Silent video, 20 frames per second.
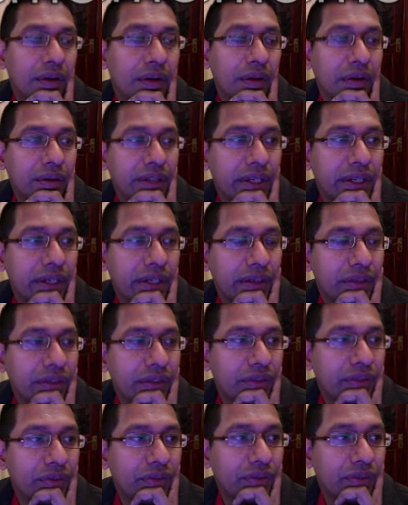Okay, if
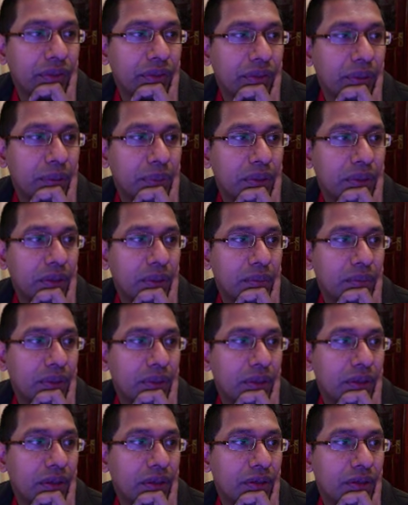we open up
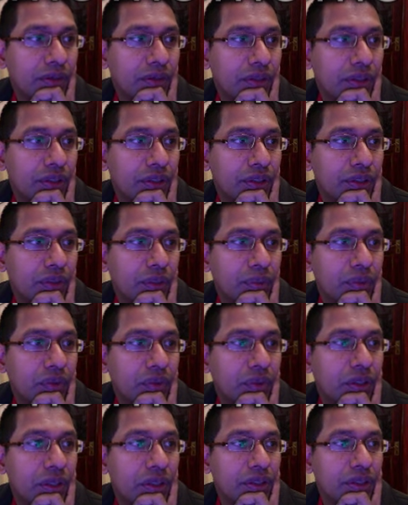Photoshop, we're
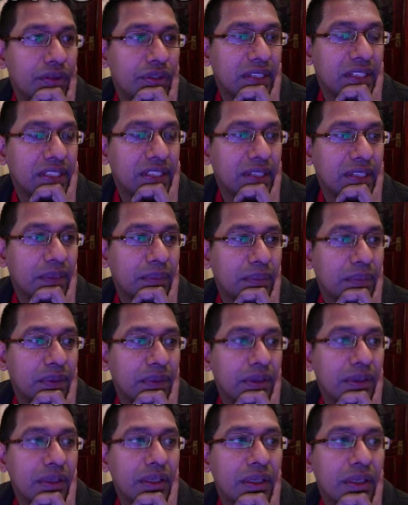going to set up
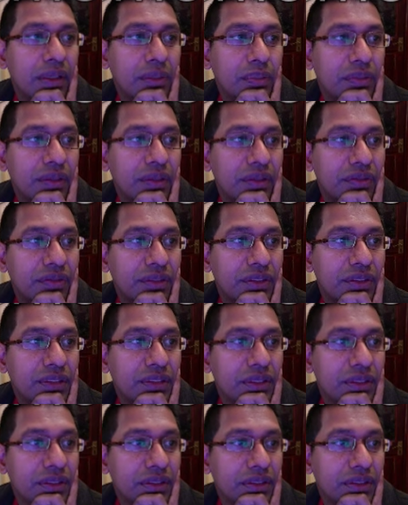the
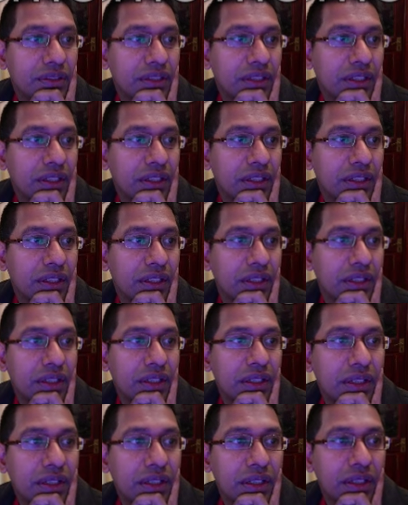preferences today.
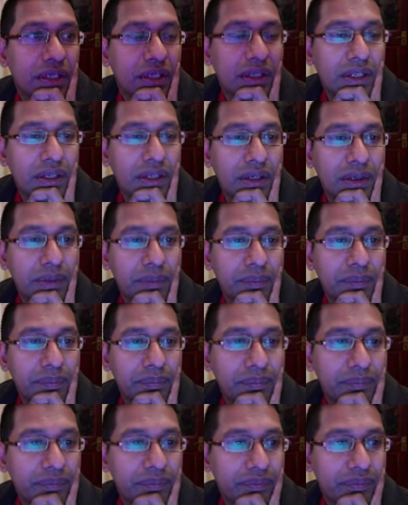
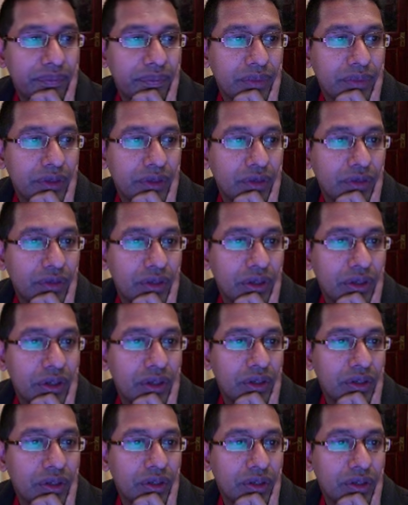If we
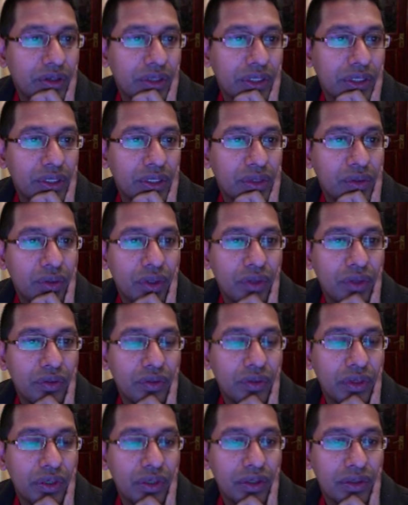go through each one of
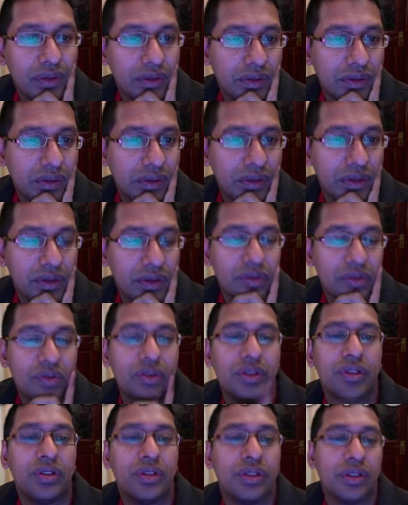these, this is
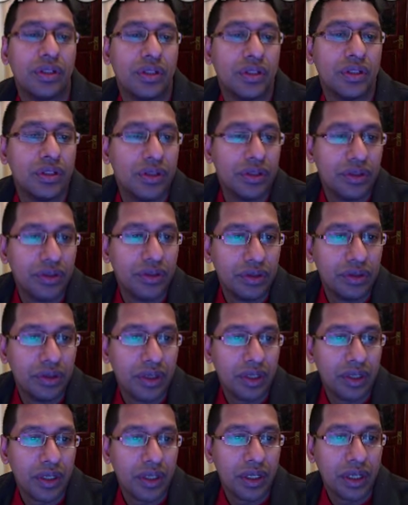what you should do
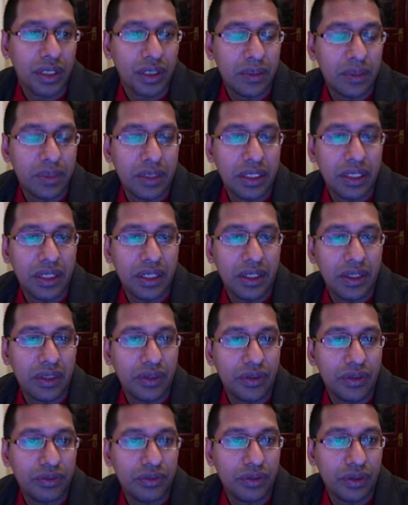at the beginning
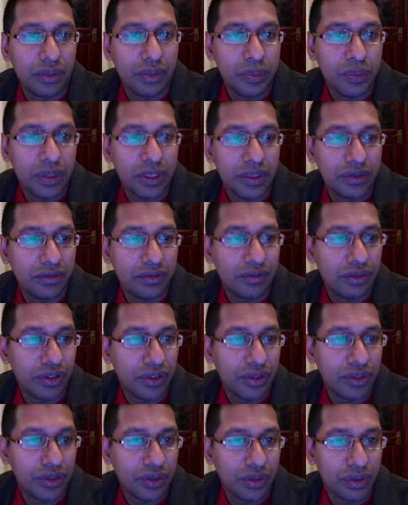of opening
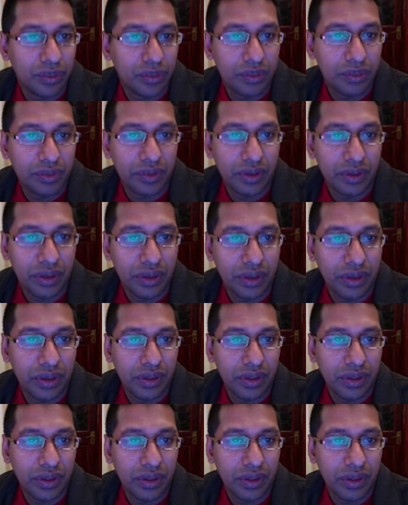Photoshop, right